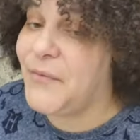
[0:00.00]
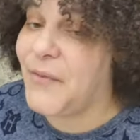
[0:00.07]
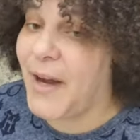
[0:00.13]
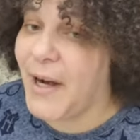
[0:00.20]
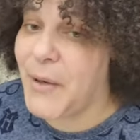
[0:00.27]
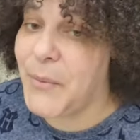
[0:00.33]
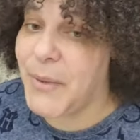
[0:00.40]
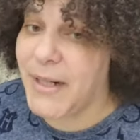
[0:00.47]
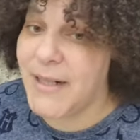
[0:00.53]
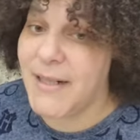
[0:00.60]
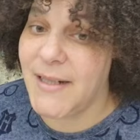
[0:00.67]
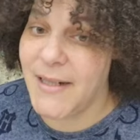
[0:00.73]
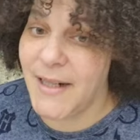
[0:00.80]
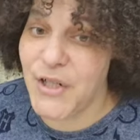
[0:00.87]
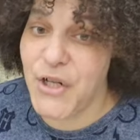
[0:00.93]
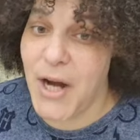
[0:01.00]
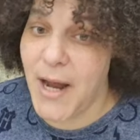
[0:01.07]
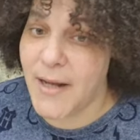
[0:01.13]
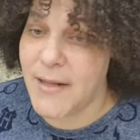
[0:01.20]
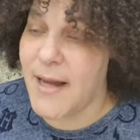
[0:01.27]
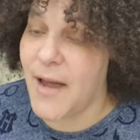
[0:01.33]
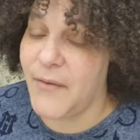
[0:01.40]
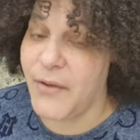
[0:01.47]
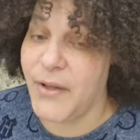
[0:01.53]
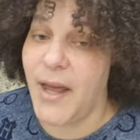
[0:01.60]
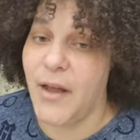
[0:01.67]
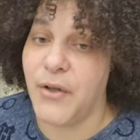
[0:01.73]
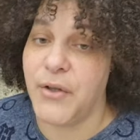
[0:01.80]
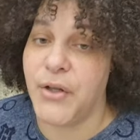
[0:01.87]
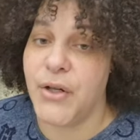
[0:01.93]
Fireweed Stitch has advent
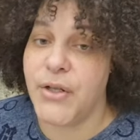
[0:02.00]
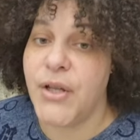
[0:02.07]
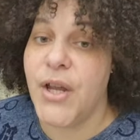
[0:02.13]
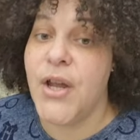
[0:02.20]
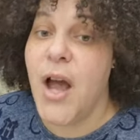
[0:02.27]
calendars.